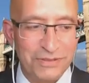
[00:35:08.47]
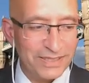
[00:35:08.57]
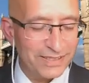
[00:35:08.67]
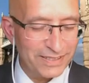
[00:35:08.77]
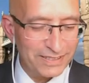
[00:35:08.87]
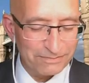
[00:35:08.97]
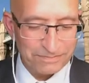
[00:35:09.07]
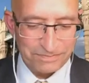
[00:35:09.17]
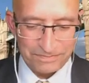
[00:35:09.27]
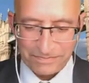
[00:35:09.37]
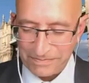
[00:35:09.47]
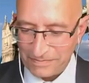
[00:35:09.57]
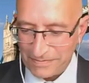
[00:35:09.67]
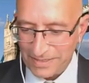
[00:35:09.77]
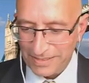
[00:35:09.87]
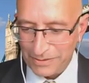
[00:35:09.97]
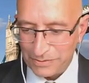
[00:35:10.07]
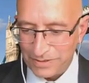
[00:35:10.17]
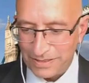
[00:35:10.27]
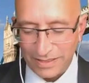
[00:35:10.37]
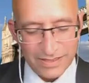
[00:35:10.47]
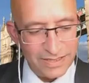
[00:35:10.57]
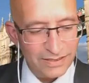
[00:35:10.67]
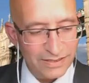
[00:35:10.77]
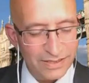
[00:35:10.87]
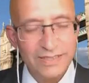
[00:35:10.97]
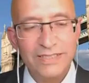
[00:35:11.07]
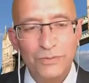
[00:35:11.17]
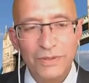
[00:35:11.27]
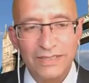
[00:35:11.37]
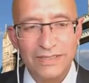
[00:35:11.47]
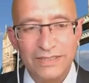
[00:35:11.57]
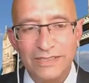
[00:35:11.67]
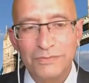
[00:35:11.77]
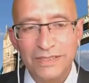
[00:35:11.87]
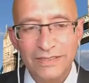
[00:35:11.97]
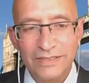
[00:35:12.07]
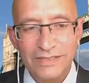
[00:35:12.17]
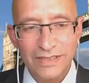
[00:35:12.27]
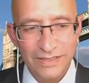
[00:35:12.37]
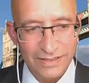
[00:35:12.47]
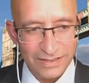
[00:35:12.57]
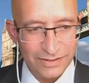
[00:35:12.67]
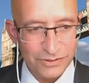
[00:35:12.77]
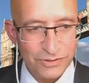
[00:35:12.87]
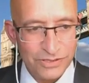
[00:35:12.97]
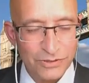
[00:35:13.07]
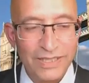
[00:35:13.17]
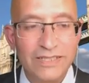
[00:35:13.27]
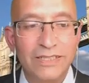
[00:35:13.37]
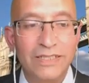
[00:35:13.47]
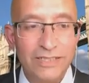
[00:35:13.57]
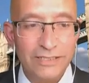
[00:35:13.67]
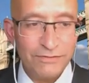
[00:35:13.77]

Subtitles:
in 1990, we had the Kashmiris, Hindus who had to leave.